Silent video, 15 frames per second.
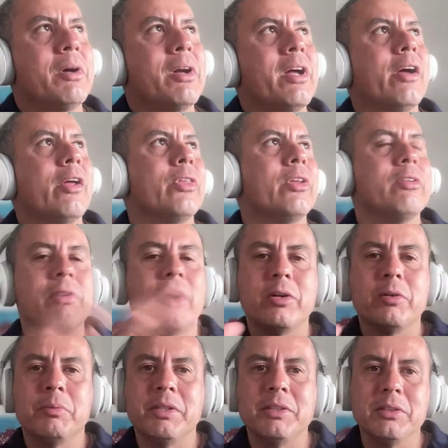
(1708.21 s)
but a healthy
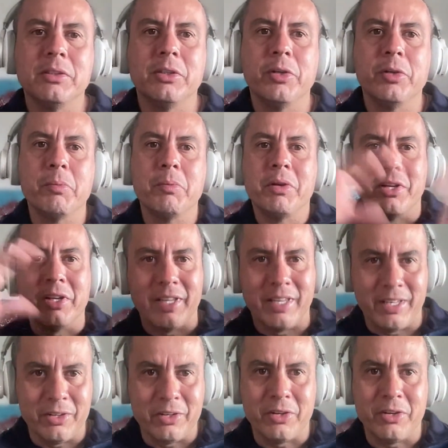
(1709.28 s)
environment humanly,
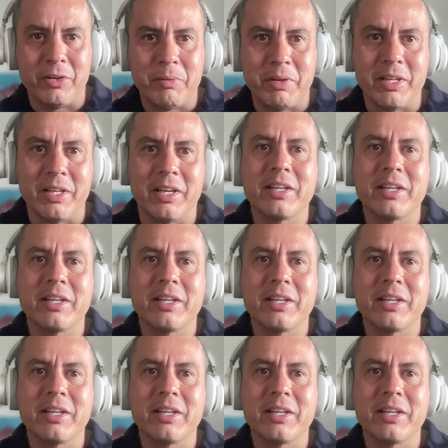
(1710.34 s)
you know what I mean?